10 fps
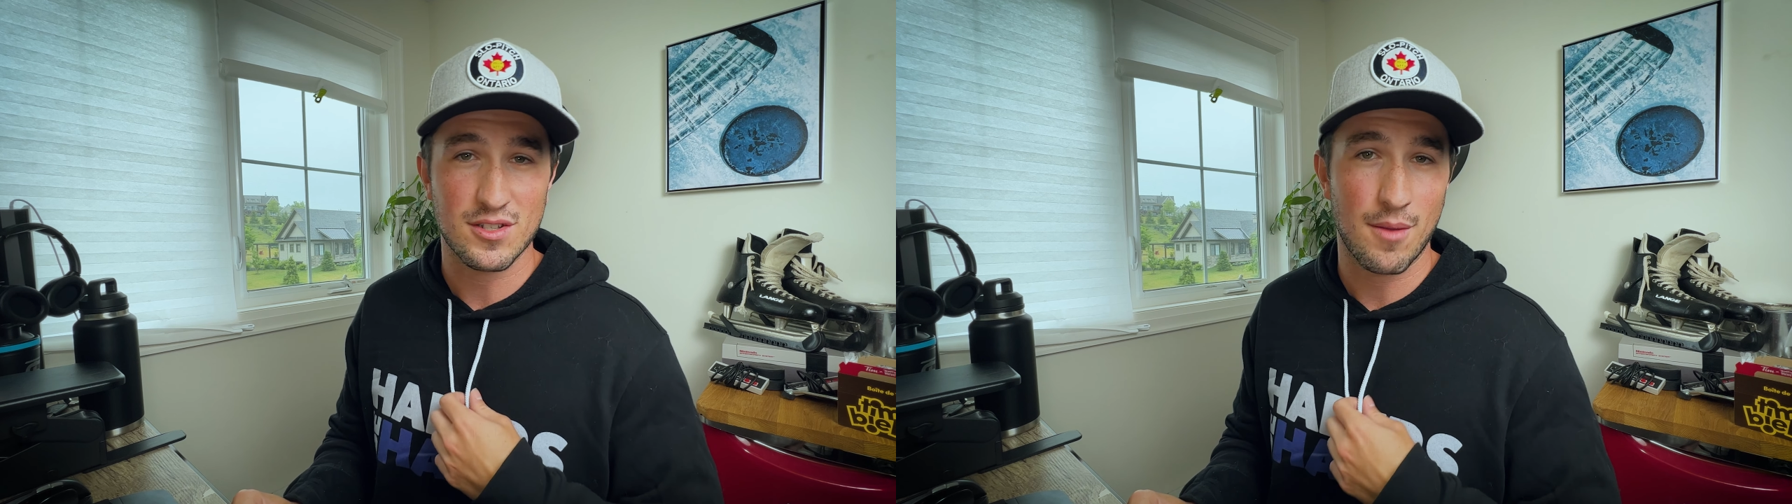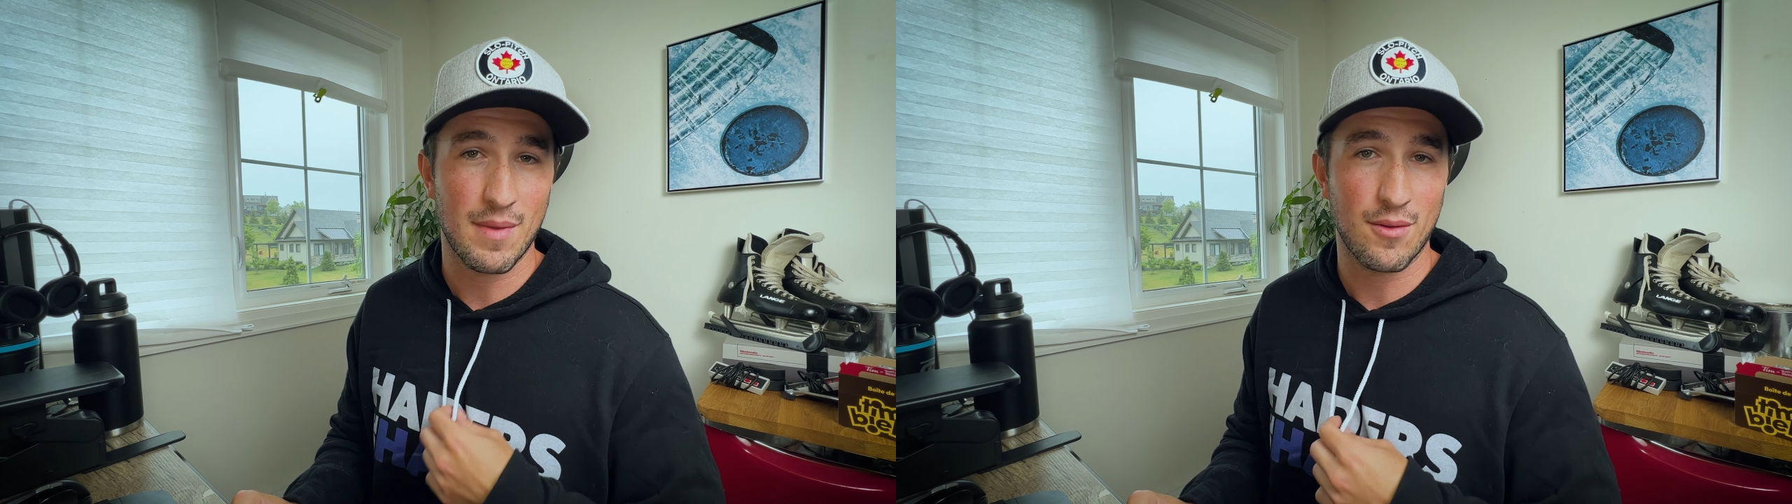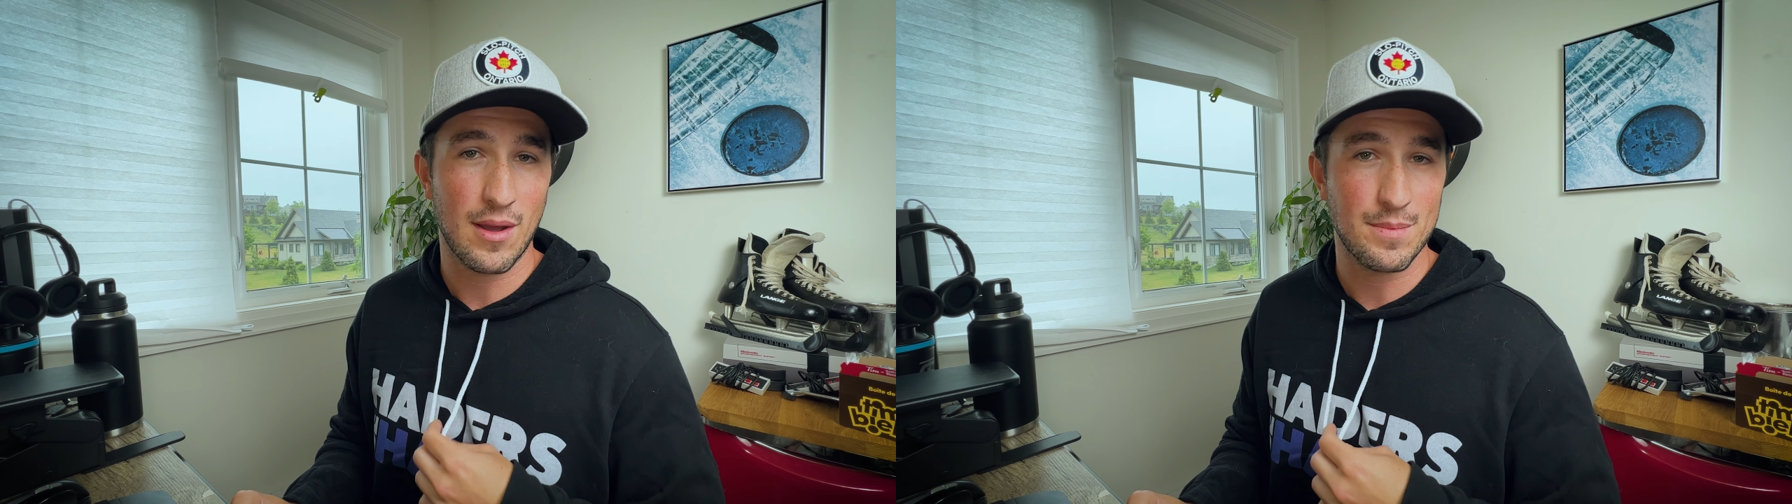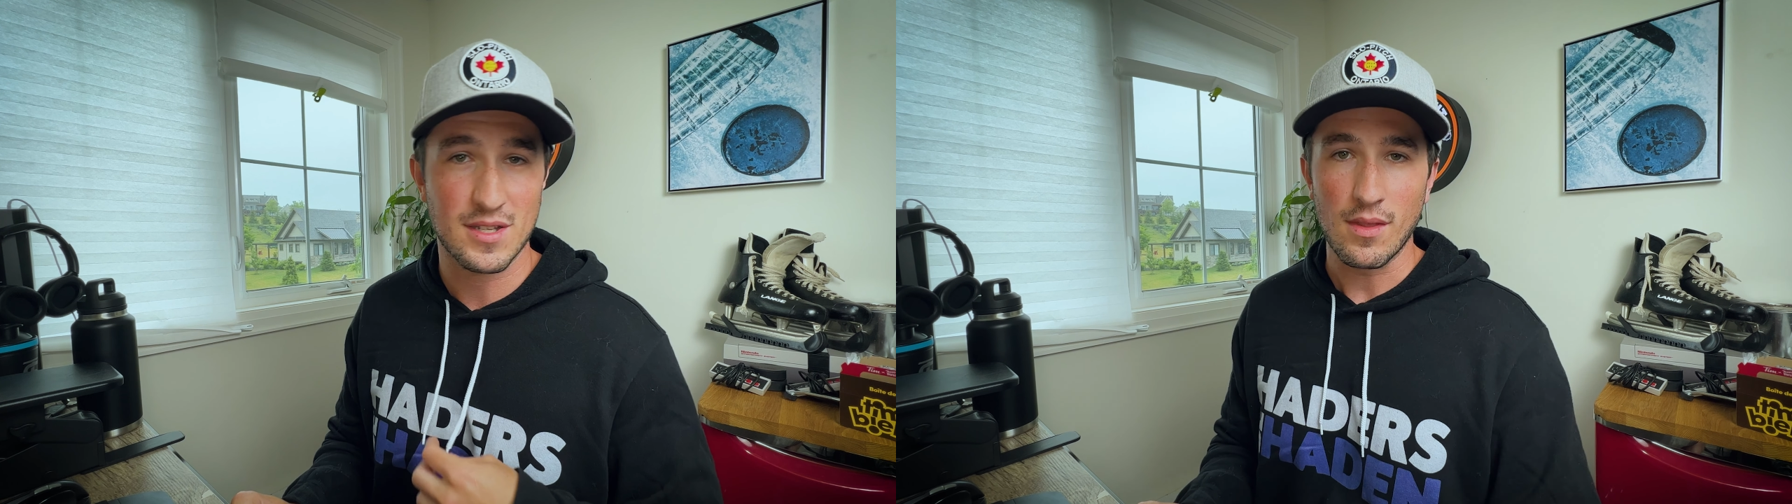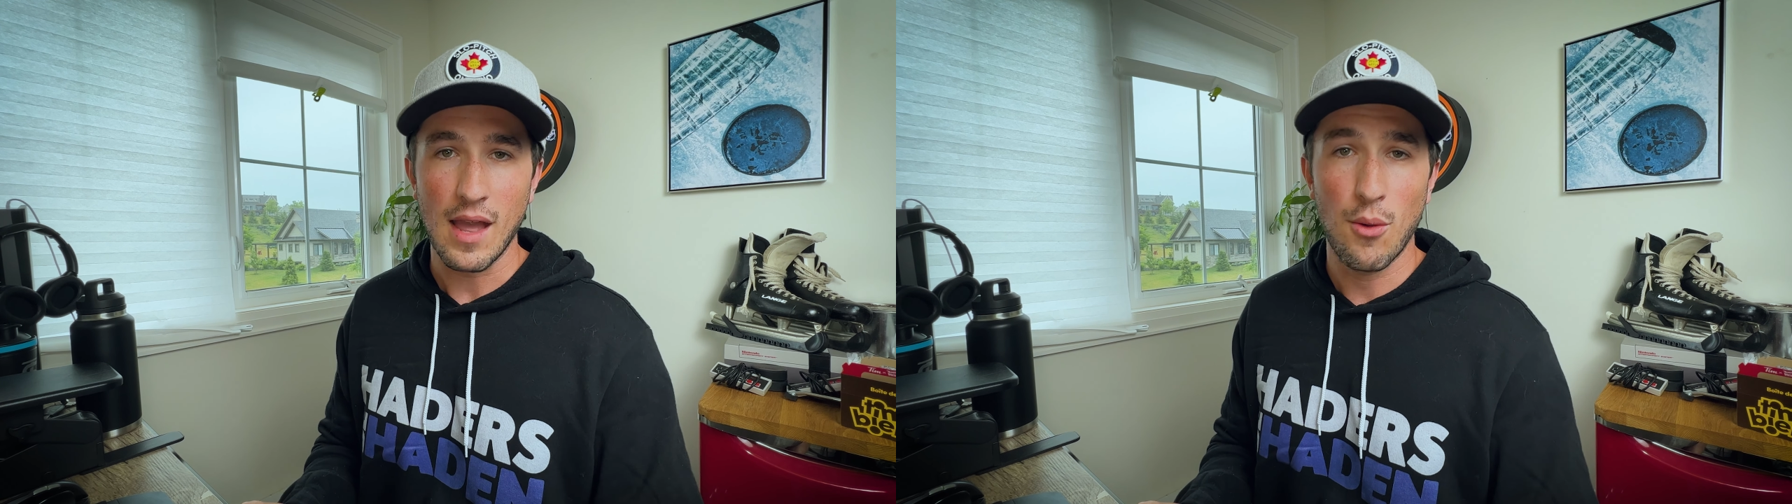on my
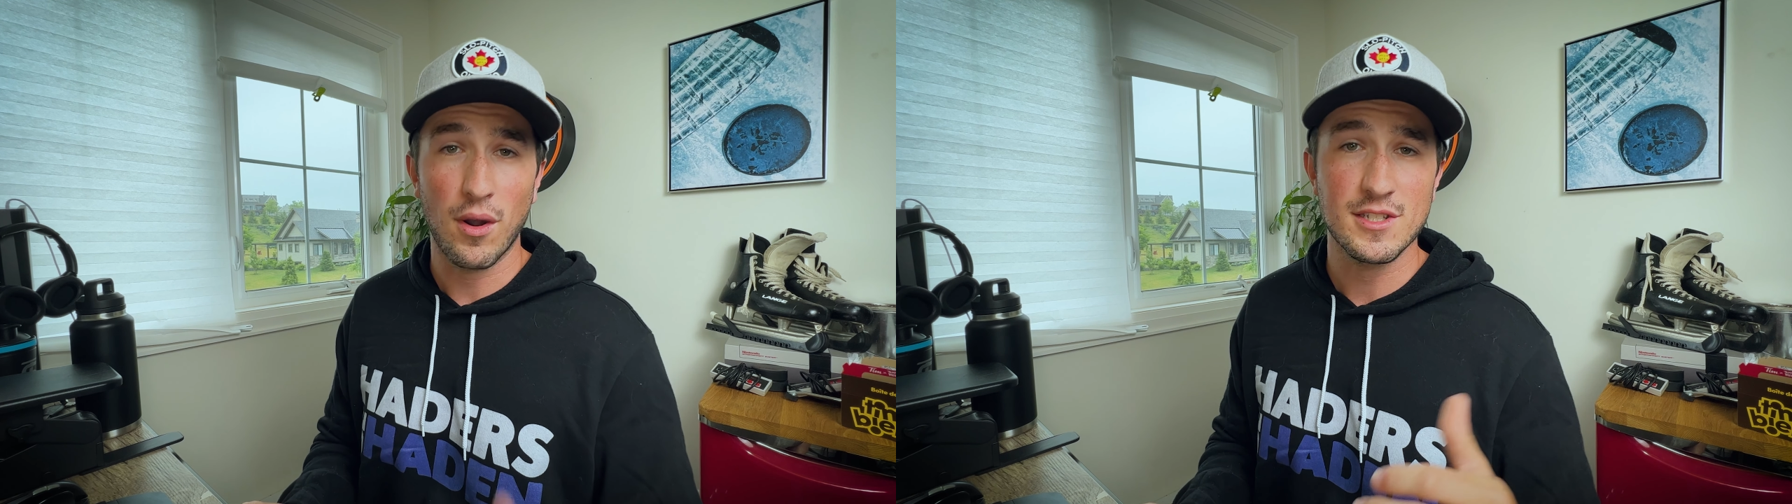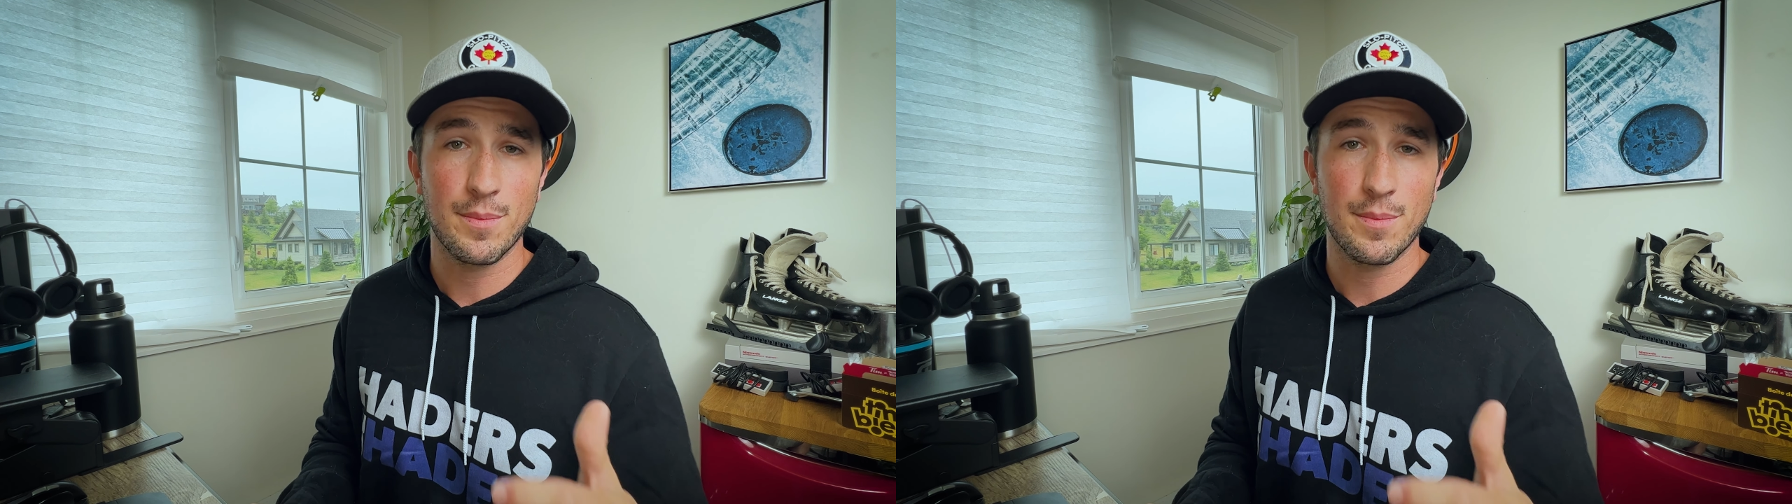website. I wanted